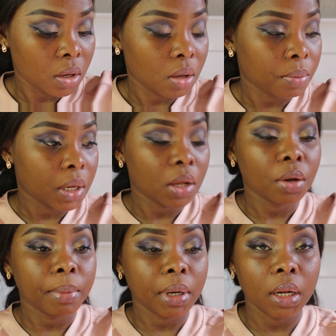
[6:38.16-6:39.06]
I'm
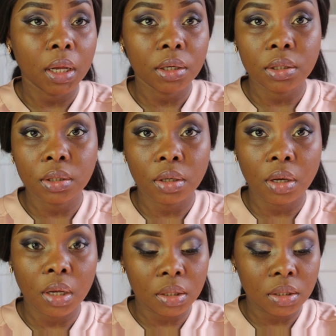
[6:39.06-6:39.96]
allowing my lashes
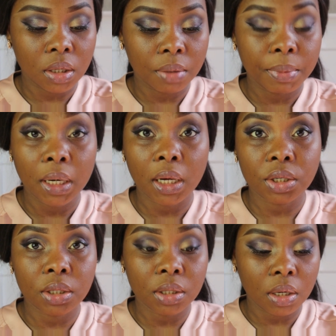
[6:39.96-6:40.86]

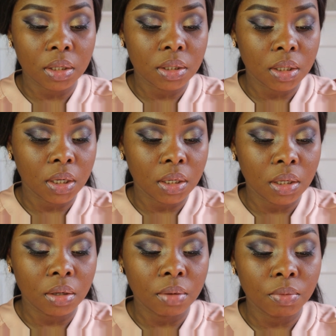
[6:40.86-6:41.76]
get
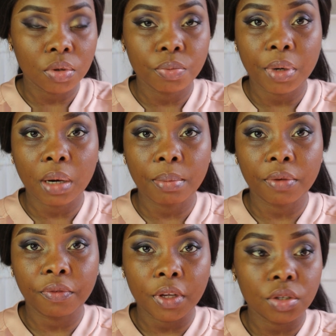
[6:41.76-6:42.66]
tacky. I'm going to prime my
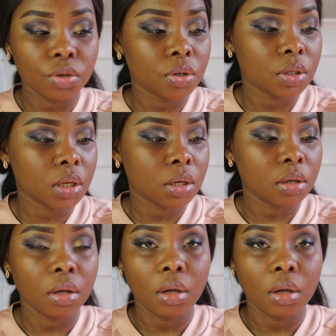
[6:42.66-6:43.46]
face using